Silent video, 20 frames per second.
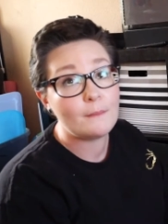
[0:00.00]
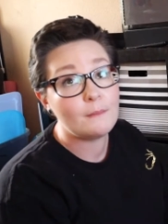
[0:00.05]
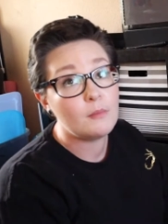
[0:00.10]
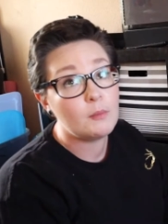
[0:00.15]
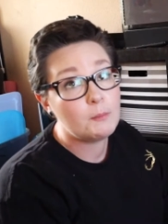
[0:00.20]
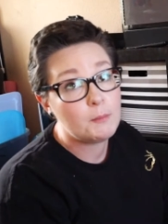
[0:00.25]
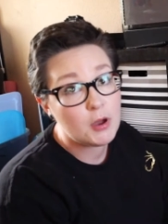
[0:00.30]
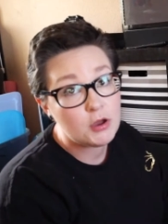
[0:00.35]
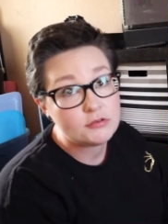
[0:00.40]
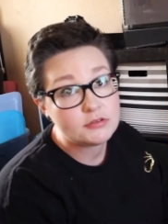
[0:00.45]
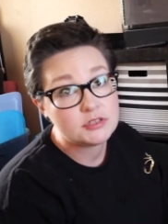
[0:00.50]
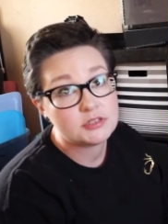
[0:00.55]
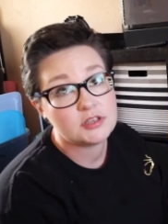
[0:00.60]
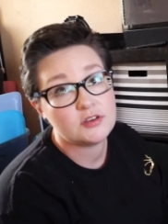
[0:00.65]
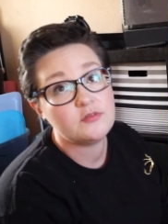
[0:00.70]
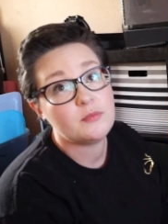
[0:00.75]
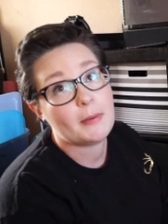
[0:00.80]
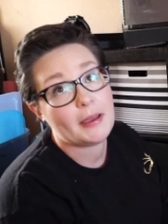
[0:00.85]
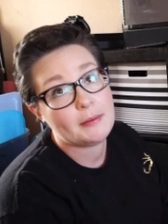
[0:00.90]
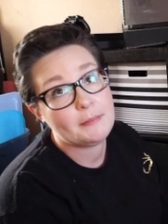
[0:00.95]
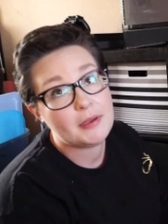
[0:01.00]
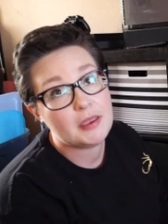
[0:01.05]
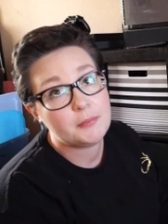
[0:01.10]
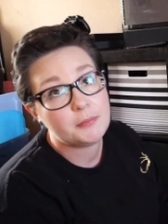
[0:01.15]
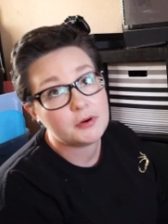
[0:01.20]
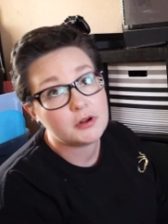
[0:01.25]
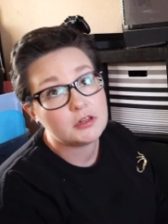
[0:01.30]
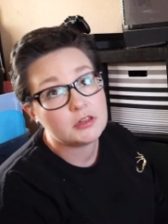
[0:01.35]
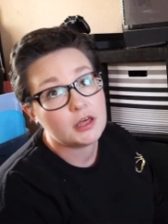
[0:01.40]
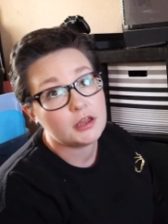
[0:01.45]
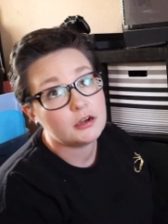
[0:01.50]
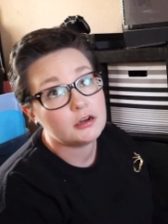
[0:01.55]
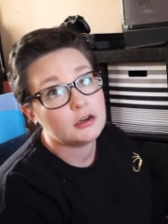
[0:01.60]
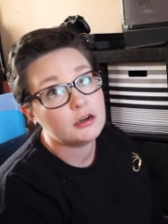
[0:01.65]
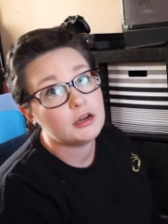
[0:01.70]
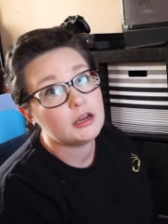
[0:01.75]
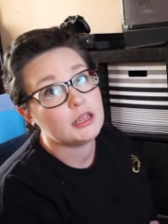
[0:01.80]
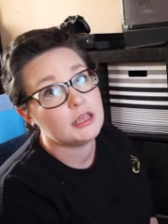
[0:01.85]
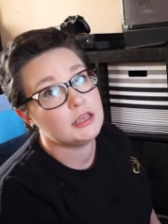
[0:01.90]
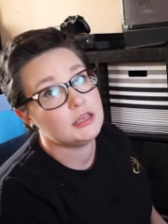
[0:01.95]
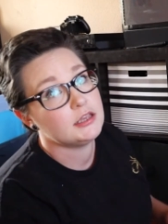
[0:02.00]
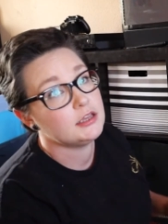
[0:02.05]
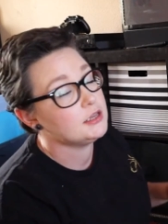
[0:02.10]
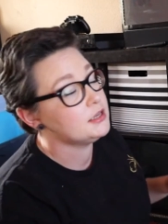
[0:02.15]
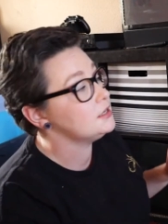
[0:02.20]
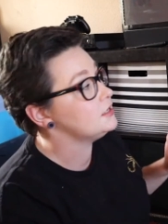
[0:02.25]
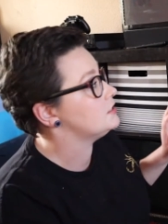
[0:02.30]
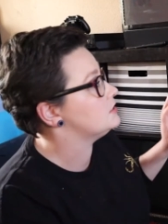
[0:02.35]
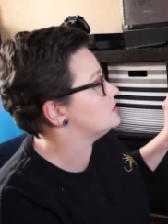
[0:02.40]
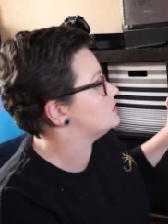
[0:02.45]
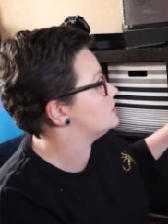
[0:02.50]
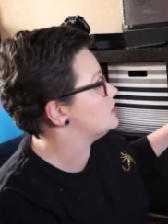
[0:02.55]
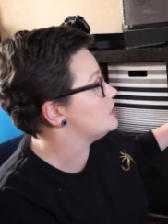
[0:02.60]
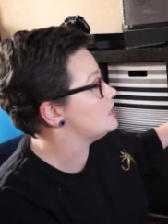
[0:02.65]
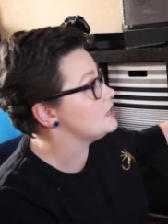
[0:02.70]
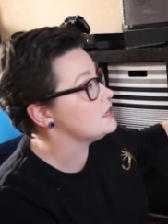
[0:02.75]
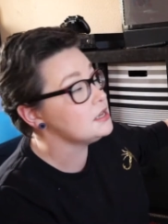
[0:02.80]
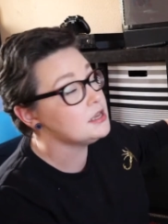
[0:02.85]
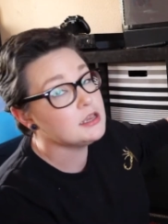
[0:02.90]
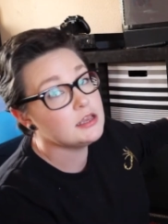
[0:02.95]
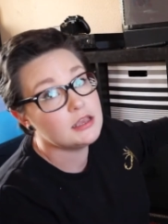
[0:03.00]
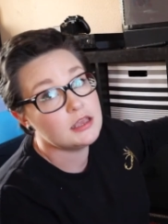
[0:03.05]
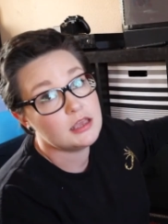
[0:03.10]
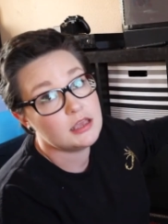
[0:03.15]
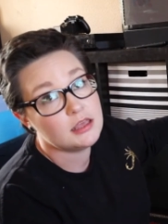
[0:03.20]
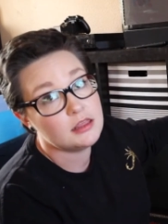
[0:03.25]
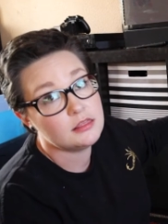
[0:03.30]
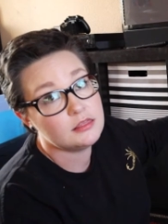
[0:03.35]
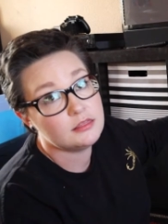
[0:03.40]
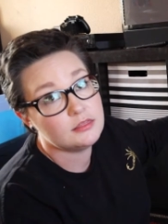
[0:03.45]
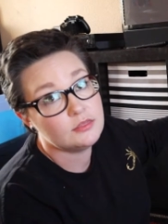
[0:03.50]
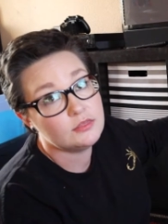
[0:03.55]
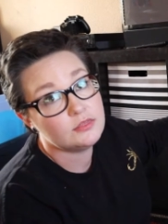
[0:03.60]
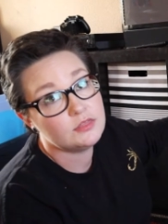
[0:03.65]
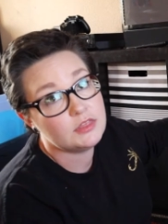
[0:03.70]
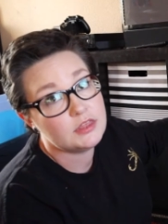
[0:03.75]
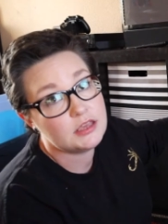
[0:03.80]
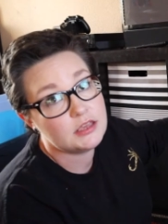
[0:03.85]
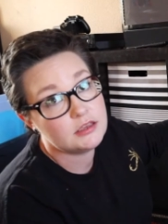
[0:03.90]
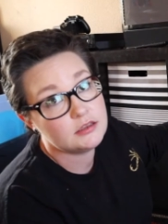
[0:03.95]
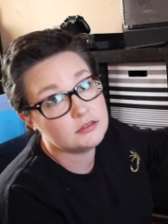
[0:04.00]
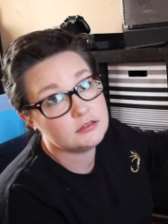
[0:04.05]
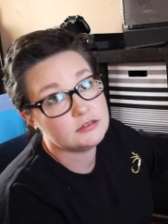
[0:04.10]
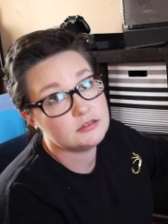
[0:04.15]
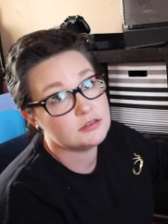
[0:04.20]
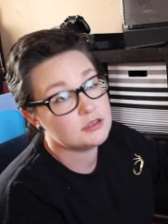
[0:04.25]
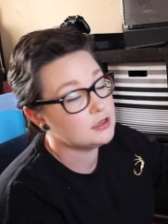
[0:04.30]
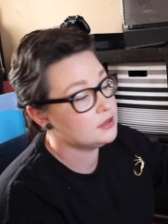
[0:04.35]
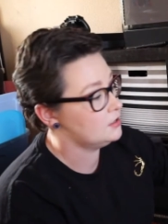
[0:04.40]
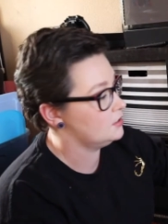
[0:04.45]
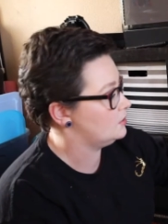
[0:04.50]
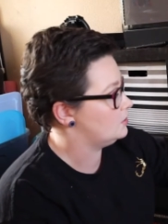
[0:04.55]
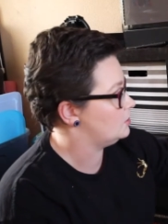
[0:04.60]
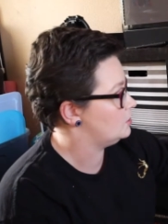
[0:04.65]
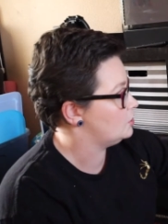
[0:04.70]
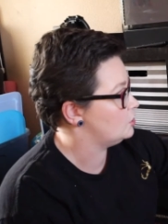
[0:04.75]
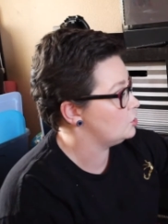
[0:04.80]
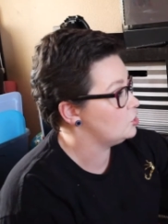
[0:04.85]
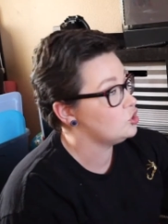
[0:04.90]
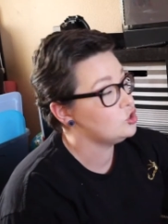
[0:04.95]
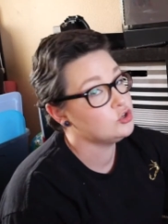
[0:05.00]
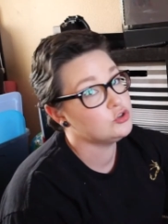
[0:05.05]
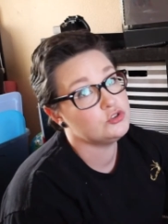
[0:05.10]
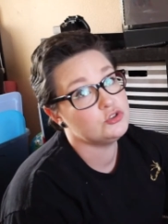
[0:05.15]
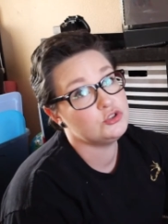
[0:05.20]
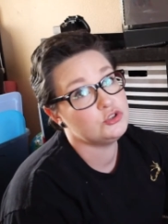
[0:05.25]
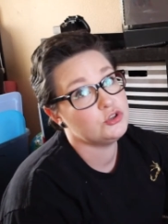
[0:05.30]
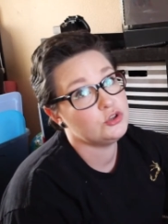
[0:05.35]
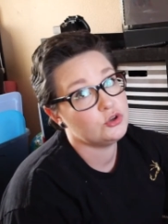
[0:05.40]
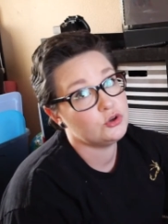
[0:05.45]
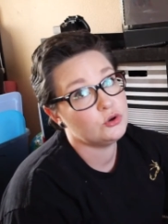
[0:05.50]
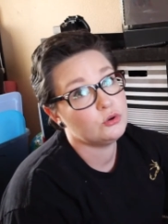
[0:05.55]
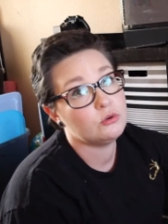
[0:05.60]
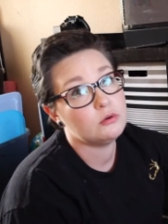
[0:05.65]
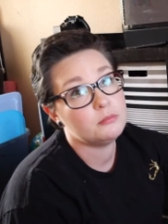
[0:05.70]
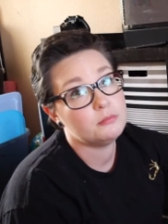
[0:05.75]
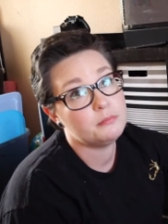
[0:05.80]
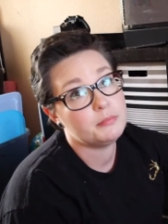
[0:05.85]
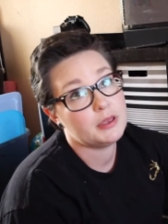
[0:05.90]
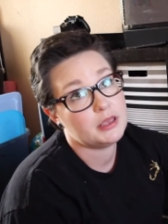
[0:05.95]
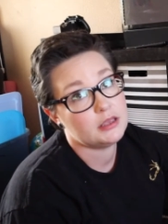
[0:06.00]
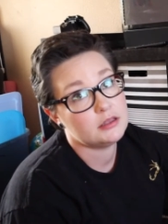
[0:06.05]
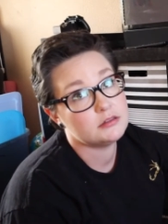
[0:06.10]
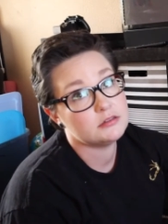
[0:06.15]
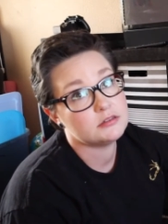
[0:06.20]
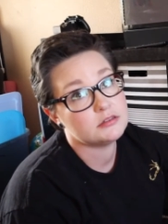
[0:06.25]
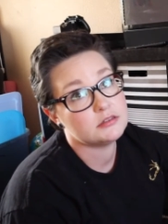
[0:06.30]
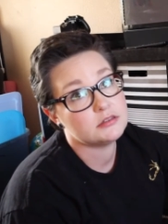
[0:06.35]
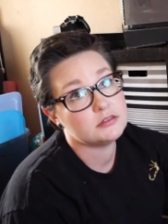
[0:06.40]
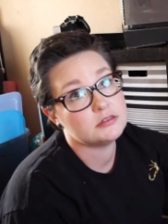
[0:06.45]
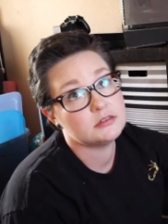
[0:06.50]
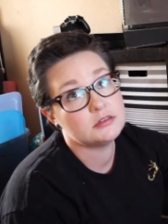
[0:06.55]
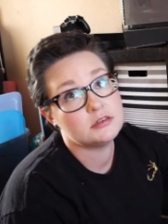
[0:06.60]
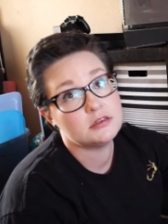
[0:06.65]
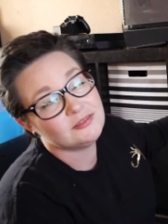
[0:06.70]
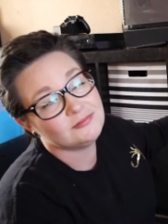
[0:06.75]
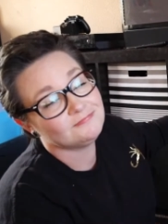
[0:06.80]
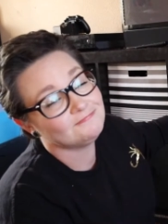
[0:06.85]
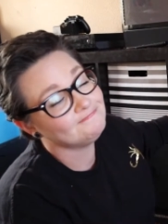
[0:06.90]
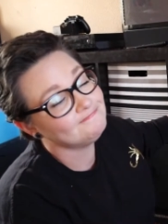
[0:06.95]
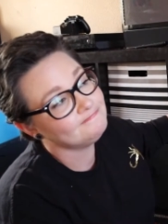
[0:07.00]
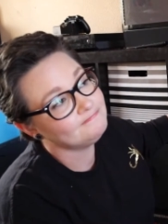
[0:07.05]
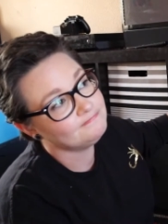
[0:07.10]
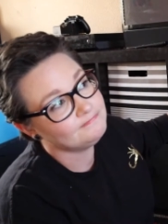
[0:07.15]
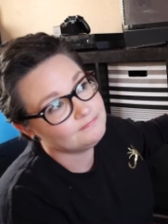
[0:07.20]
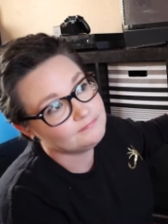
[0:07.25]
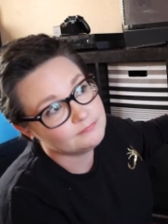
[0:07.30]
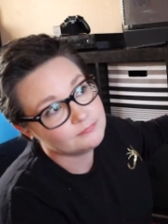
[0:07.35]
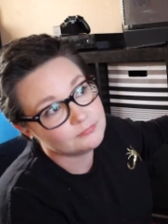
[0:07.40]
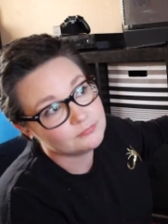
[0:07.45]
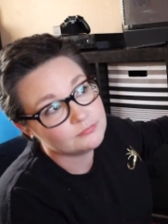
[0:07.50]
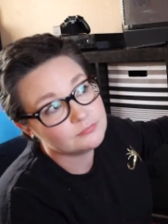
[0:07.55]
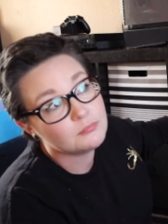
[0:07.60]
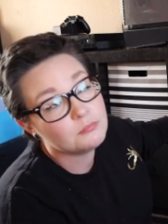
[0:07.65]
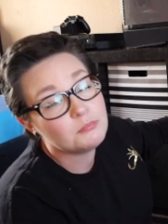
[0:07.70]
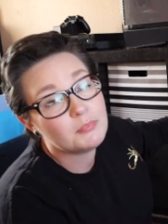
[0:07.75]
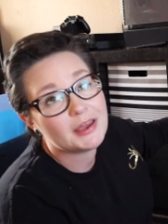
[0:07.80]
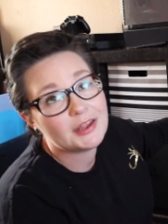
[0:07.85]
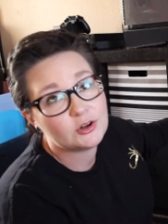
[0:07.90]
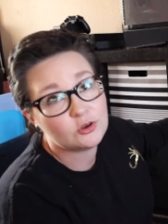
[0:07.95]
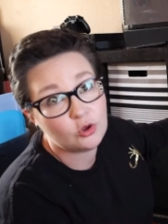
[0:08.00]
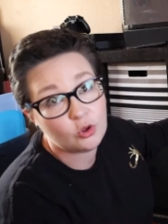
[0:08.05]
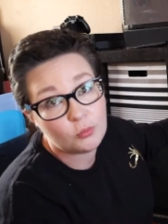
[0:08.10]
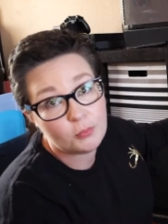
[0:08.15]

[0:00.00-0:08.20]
Most of my paper clutter is in these 2 bins. Medical